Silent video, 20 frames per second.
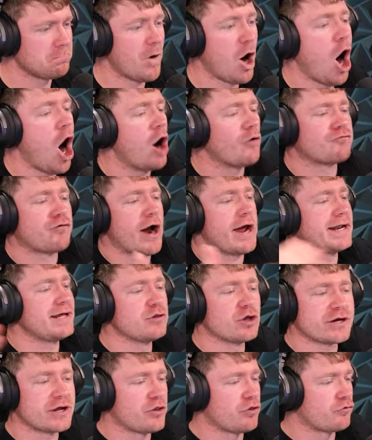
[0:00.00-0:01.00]
Already,
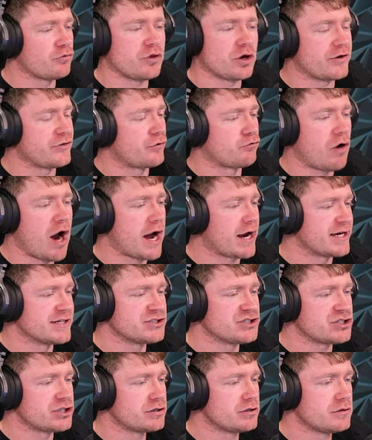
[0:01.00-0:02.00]
look at the
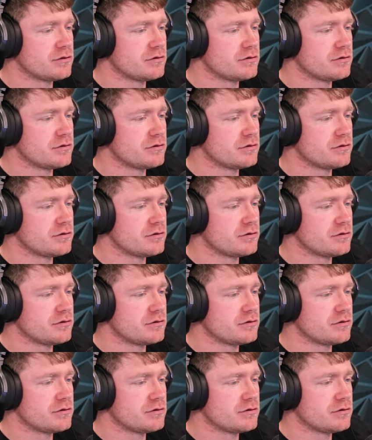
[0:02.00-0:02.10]
rockets.